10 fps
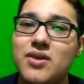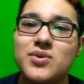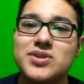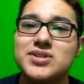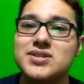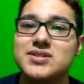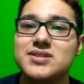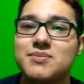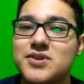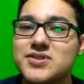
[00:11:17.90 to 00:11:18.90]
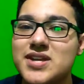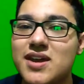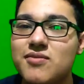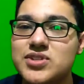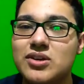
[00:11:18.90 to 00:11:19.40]
which is supposed to
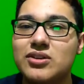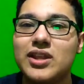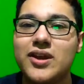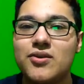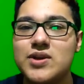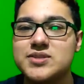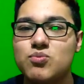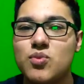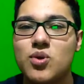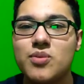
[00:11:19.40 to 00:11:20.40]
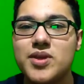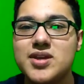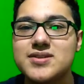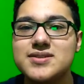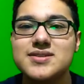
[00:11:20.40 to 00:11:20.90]
have Jared Leto as
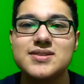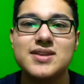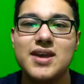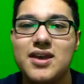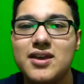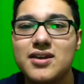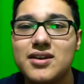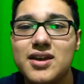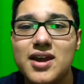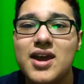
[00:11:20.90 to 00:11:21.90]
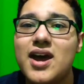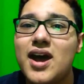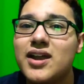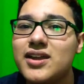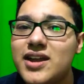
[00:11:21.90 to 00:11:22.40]
Morbius, and
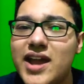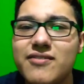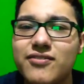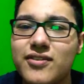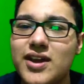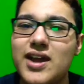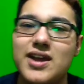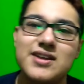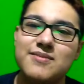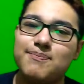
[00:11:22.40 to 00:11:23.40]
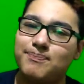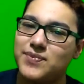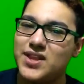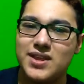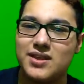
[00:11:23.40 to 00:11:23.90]
I kind of have it.
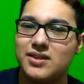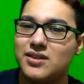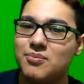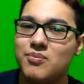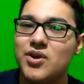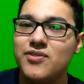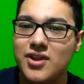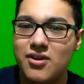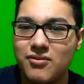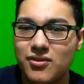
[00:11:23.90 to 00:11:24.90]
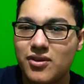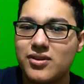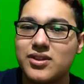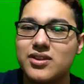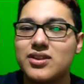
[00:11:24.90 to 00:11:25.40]
The movie overall,
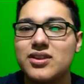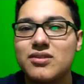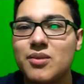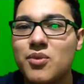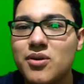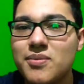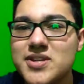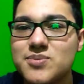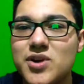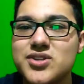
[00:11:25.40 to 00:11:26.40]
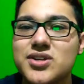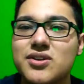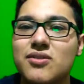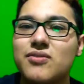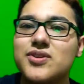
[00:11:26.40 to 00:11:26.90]
the Morbius project
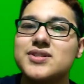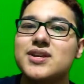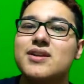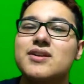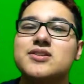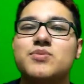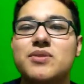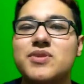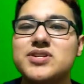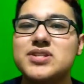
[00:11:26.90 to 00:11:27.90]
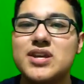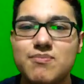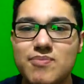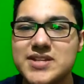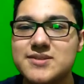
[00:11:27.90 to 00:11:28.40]
overall is pretty much a
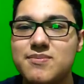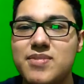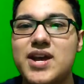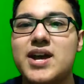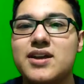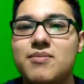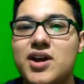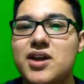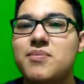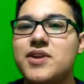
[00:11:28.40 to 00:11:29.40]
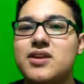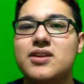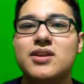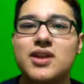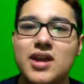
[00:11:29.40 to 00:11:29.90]
mixed bag in my
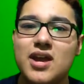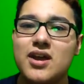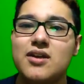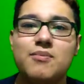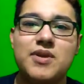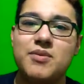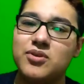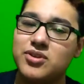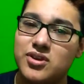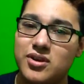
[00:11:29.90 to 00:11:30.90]
opinion. People